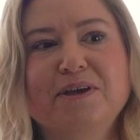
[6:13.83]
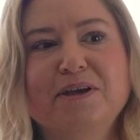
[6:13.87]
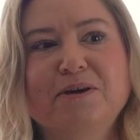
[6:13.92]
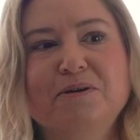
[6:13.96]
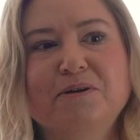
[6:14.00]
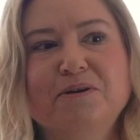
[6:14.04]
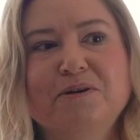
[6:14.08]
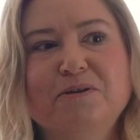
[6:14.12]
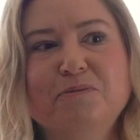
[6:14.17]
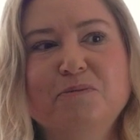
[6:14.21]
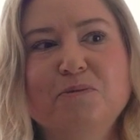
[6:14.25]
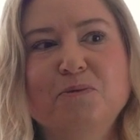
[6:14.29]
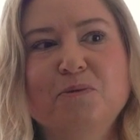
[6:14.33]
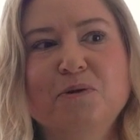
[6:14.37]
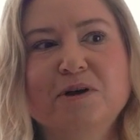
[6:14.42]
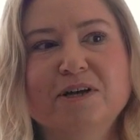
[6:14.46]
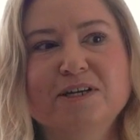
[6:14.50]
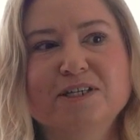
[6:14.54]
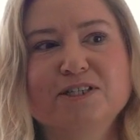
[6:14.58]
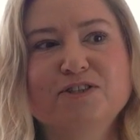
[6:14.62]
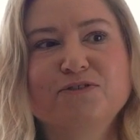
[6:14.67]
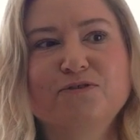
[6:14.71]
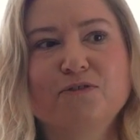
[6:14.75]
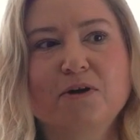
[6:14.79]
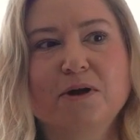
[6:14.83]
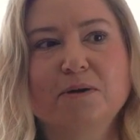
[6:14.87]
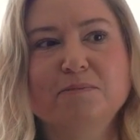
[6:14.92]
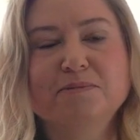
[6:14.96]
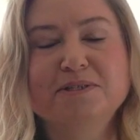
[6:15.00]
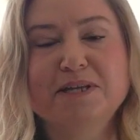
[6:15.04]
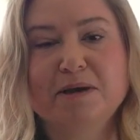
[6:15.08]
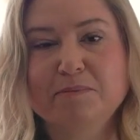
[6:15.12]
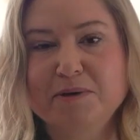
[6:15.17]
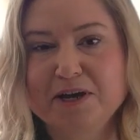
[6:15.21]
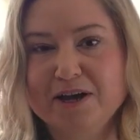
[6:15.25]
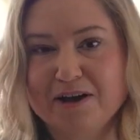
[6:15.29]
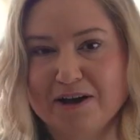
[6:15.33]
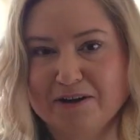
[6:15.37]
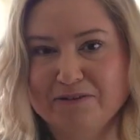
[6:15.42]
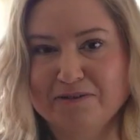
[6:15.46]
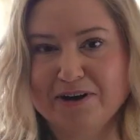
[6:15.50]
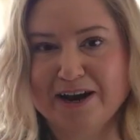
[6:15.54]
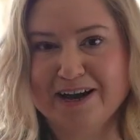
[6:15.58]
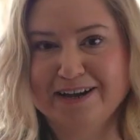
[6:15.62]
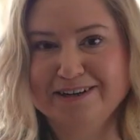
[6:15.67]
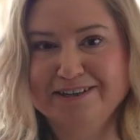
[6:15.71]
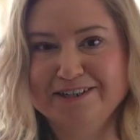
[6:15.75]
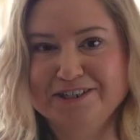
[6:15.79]
it was from Debbie
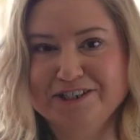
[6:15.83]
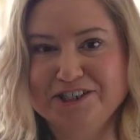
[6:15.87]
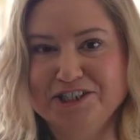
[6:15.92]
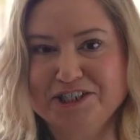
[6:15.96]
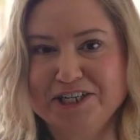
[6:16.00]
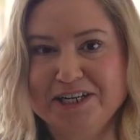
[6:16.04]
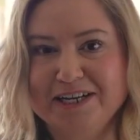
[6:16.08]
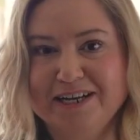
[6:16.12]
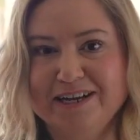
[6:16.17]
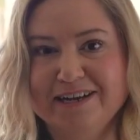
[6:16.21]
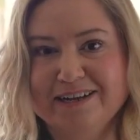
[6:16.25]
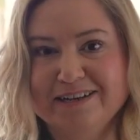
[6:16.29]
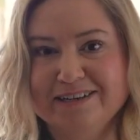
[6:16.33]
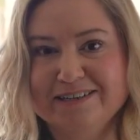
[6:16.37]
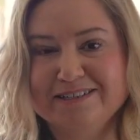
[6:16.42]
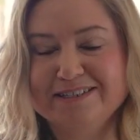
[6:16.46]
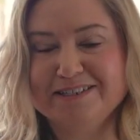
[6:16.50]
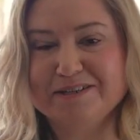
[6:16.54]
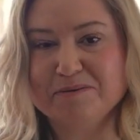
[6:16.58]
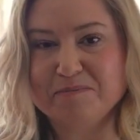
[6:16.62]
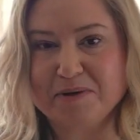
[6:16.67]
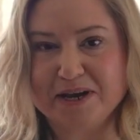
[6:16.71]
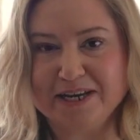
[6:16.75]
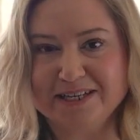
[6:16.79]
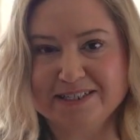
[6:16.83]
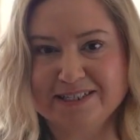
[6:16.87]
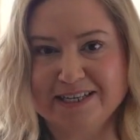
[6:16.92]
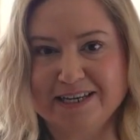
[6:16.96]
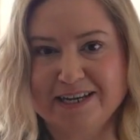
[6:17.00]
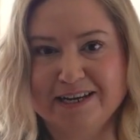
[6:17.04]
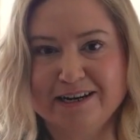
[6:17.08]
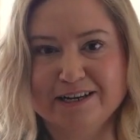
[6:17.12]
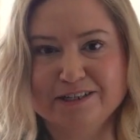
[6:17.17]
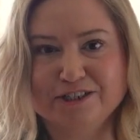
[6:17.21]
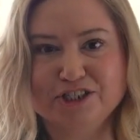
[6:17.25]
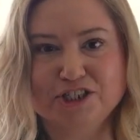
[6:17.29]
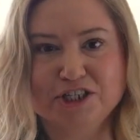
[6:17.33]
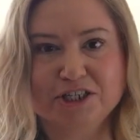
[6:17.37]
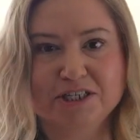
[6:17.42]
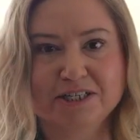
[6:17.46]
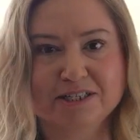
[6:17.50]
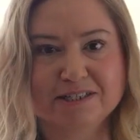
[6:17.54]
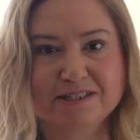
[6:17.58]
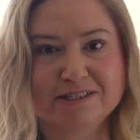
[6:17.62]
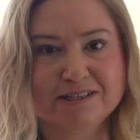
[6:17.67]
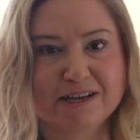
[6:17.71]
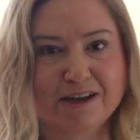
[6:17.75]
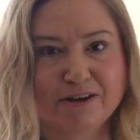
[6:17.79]
Conrad. She is amazing and she
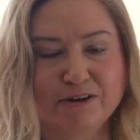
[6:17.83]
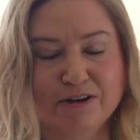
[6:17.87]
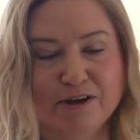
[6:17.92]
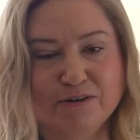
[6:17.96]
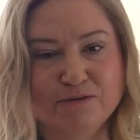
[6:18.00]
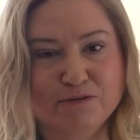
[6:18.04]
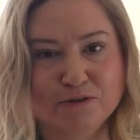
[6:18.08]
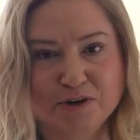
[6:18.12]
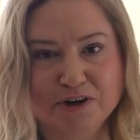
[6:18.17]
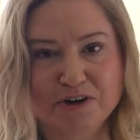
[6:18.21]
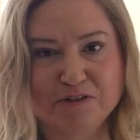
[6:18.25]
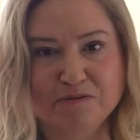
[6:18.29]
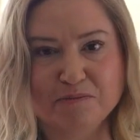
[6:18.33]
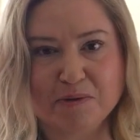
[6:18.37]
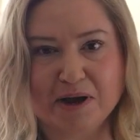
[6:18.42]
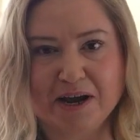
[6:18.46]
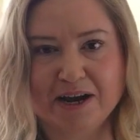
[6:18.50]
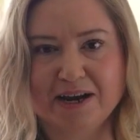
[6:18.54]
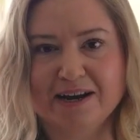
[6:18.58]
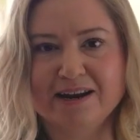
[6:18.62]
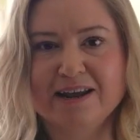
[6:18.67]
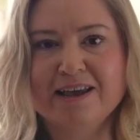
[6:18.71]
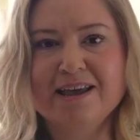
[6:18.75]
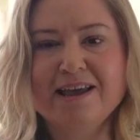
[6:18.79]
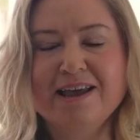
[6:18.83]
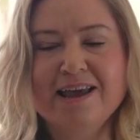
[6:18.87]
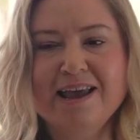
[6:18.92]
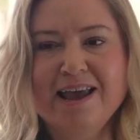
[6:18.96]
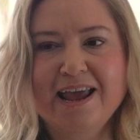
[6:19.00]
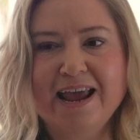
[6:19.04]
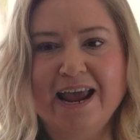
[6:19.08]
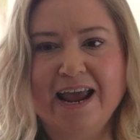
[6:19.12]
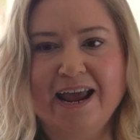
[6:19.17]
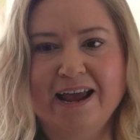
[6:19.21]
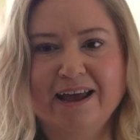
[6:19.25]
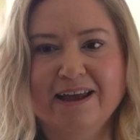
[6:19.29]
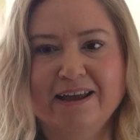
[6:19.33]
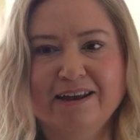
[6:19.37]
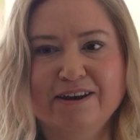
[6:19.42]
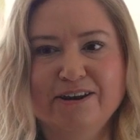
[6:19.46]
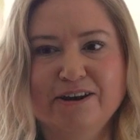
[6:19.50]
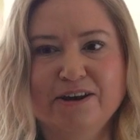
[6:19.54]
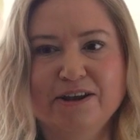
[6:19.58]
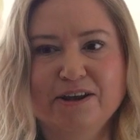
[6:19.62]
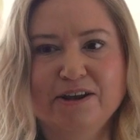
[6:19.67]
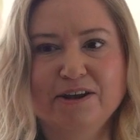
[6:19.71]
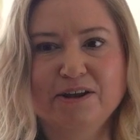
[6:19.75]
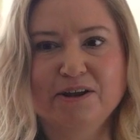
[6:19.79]
is a friend of mine.
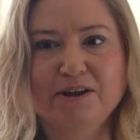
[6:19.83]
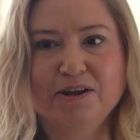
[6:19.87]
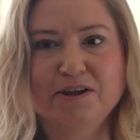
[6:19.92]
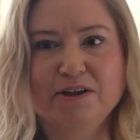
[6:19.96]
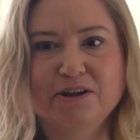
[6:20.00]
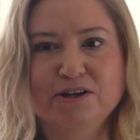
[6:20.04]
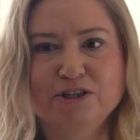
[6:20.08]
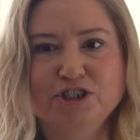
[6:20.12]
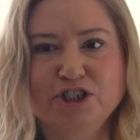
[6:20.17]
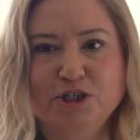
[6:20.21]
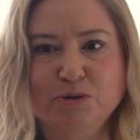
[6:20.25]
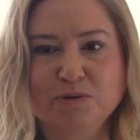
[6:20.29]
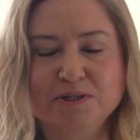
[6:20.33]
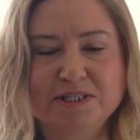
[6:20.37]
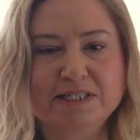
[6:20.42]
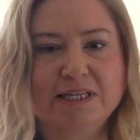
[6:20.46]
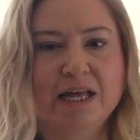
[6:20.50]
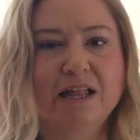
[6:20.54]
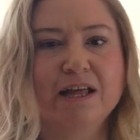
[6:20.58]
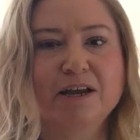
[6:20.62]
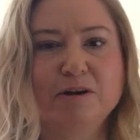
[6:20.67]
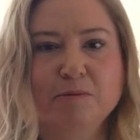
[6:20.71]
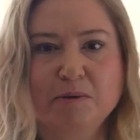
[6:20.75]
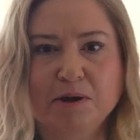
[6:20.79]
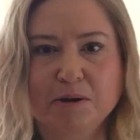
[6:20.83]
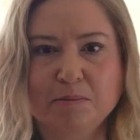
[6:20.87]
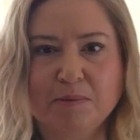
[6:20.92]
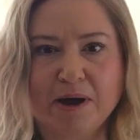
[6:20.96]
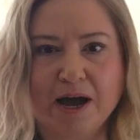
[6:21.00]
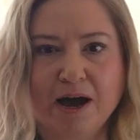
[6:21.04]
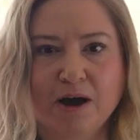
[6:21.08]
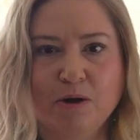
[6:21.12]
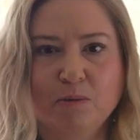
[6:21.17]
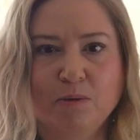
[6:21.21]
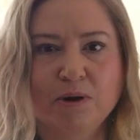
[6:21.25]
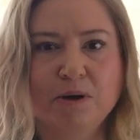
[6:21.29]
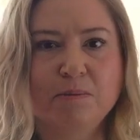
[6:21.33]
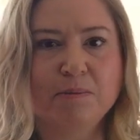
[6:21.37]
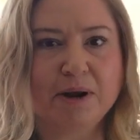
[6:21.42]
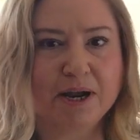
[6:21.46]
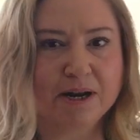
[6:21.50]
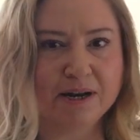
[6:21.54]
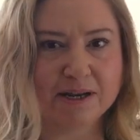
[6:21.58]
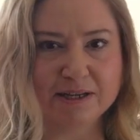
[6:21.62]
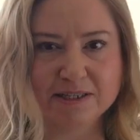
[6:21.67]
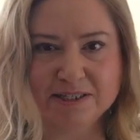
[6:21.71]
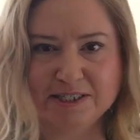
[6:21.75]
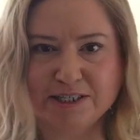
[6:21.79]
And she was telling me about what
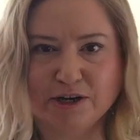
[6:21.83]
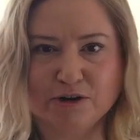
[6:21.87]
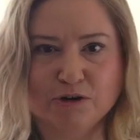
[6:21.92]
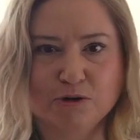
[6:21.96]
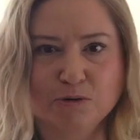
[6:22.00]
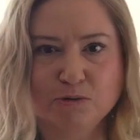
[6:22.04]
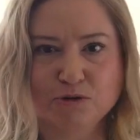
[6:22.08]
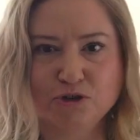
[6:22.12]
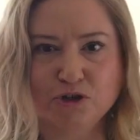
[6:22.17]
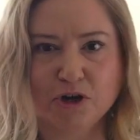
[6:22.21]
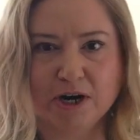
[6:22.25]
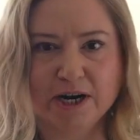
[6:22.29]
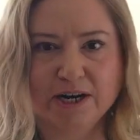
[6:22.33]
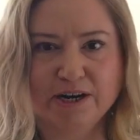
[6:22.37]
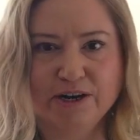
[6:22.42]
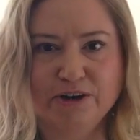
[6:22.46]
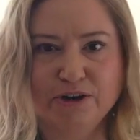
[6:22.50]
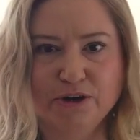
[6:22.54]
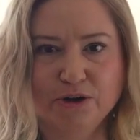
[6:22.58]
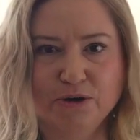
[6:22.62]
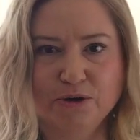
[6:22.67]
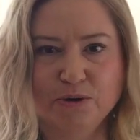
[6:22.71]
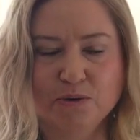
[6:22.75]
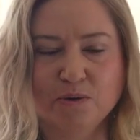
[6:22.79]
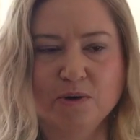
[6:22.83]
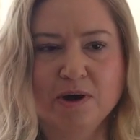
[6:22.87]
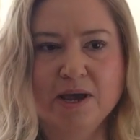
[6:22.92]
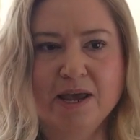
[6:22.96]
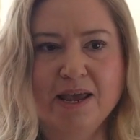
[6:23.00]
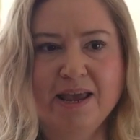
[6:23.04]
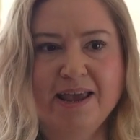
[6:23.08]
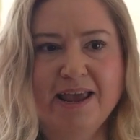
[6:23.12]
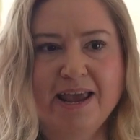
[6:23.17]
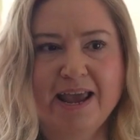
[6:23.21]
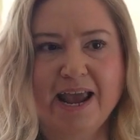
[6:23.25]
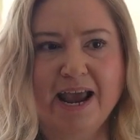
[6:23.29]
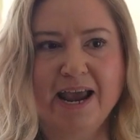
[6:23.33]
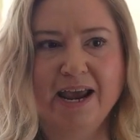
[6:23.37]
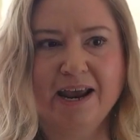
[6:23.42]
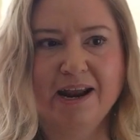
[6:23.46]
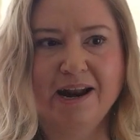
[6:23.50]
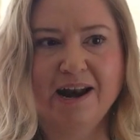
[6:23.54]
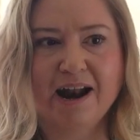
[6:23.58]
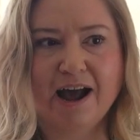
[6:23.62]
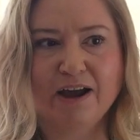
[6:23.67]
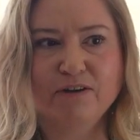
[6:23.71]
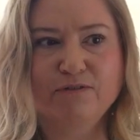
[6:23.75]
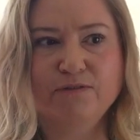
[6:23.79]
Amanda and Sarah were trying to do.
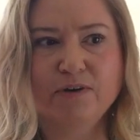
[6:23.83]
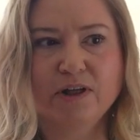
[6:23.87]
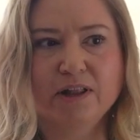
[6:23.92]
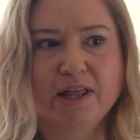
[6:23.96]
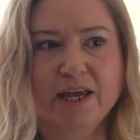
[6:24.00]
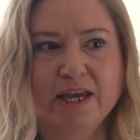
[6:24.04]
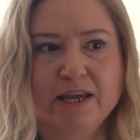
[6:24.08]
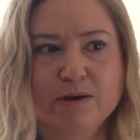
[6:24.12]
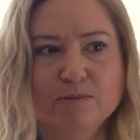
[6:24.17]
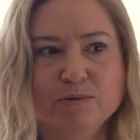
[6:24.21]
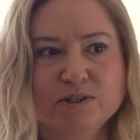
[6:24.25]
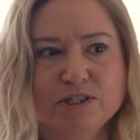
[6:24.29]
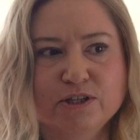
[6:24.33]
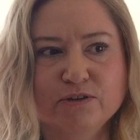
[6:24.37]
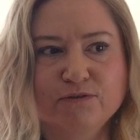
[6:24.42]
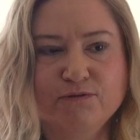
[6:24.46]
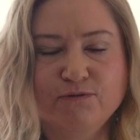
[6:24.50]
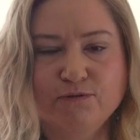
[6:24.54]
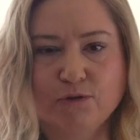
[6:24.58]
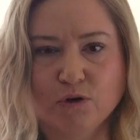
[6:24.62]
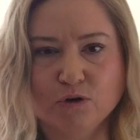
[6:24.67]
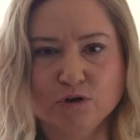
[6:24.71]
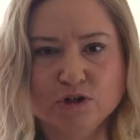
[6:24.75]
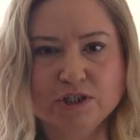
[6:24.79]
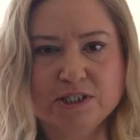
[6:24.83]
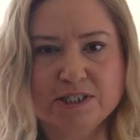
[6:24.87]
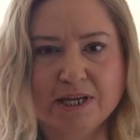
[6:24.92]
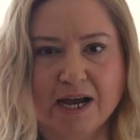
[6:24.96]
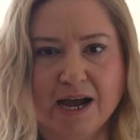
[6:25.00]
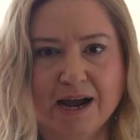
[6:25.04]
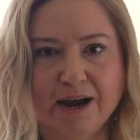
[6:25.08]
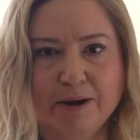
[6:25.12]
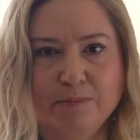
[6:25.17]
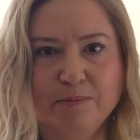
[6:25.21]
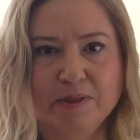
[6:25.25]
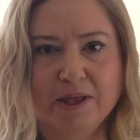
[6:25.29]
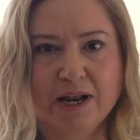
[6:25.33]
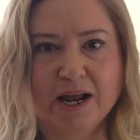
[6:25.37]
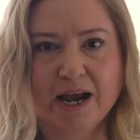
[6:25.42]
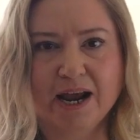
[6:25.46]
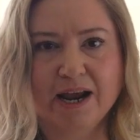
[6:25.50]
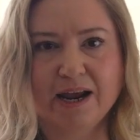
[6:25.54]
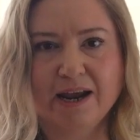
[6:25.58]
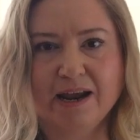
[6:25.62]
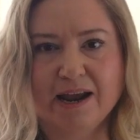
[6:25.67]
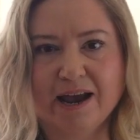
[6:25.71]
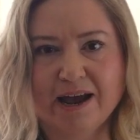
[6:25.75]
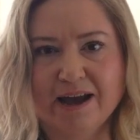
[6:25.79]
And I felt like it was the first time that
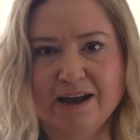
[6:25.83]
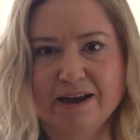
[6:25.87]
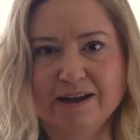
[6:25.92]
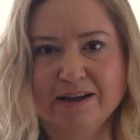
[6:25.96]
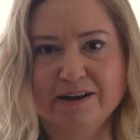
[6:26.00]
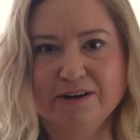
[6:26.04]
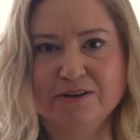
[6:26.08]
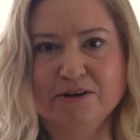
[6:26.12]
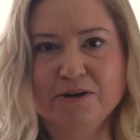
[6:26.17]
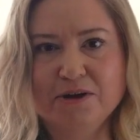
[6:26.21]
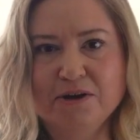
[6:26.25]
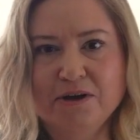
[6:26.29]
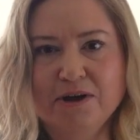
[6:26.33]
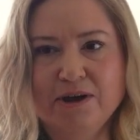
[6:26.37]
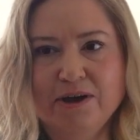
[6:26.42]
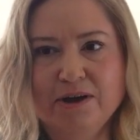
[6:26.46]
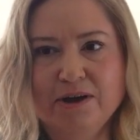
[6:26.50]
I had